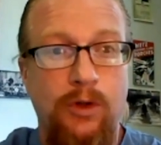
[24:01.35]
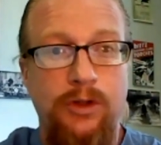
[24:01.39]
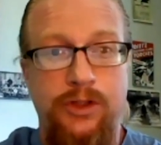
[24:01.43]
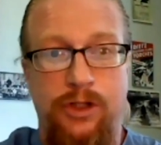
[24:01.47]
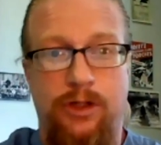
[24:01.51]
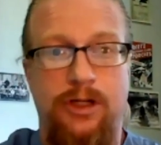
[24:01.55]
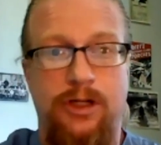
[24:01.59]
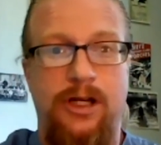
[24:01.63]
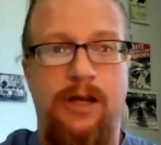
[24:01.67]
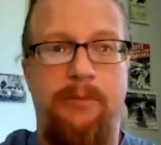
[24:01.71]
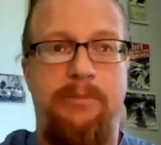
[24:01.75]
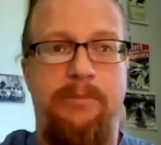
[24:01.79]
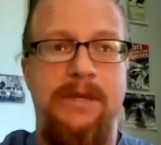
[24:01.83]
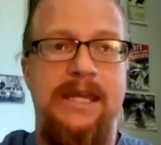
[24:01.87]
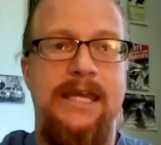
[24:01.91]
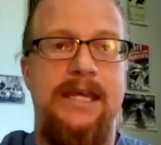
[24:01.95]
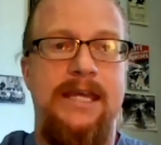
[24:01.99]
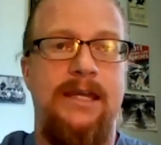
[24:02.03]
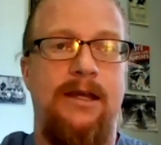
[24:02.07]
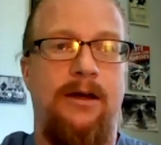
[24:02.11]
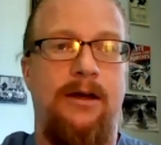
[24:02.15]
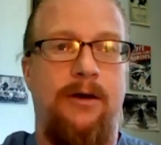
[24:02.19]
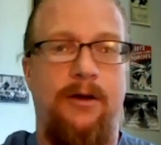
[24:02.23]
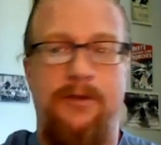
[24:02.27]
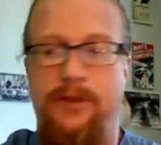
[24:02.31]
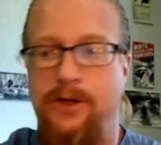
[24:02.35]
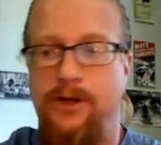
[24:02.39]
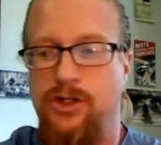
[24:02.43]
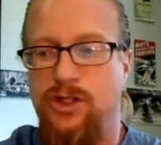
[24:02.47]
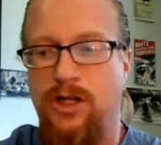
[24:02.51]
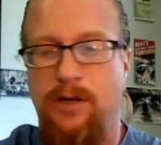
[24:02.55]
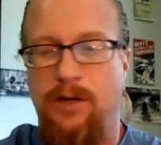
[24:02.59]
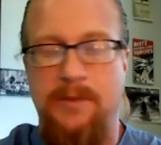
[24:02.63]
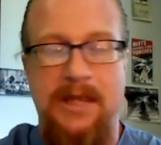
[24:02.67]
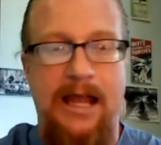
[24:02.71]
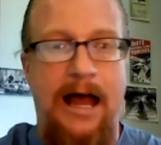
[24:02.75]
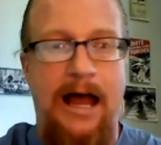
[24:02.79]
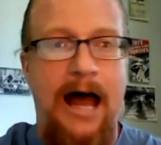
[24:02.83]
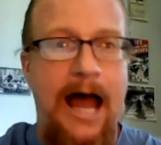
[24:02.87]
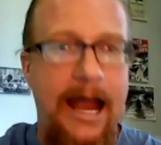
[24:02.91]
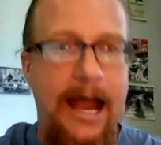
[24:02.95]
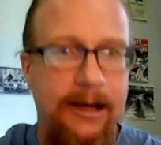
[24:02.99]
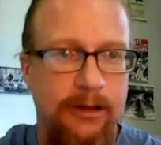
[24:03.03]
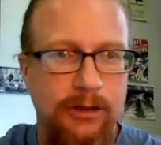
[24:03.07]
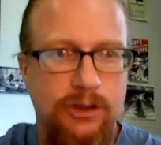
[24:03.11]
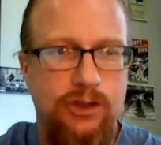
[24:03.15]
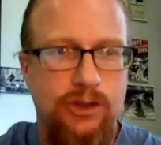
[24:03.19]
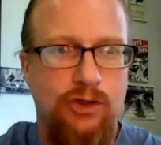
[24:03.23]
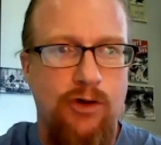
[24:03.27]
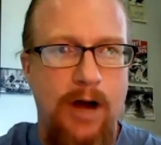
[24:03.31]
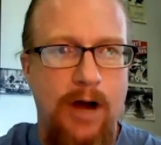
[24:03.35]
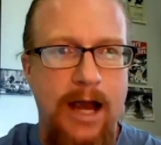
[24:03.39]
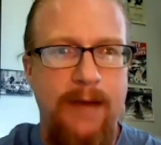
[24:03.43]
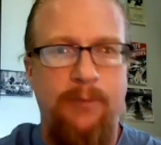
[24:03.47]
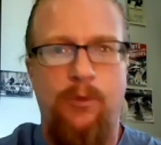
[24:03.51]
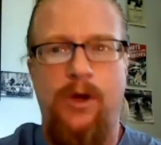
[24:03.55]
You're going to be uh, there's going to be higher crime